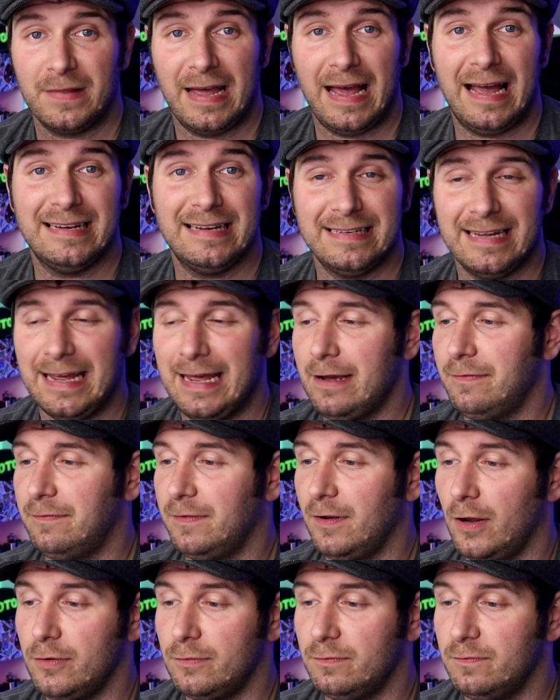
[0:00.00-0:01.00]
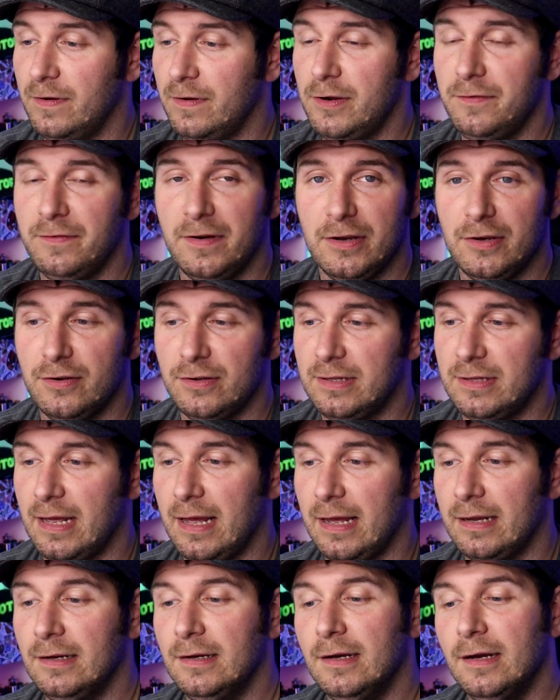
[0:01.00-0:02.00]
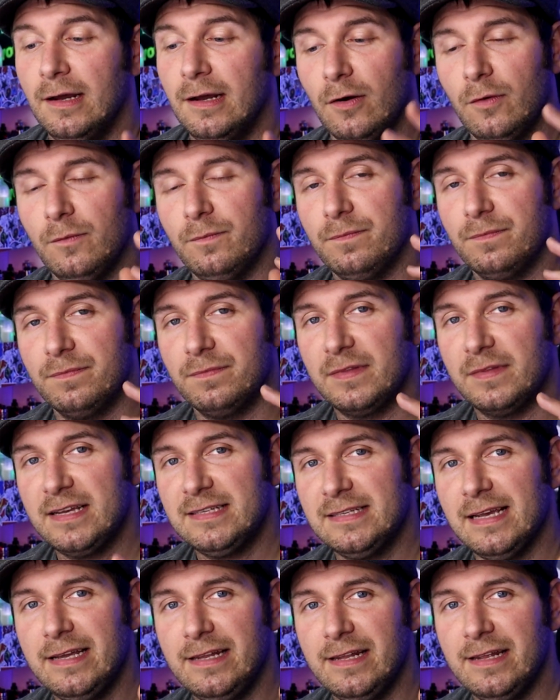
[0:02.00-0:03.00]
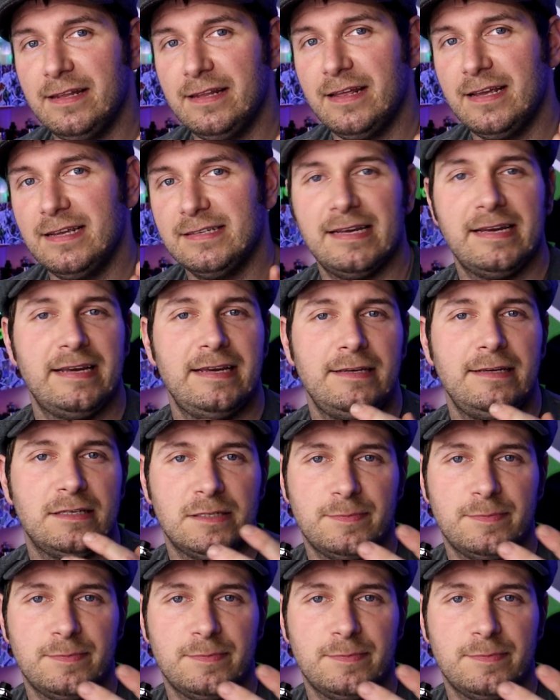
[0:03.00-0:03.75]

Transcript: and airflow. Very, very good there. They say that there's a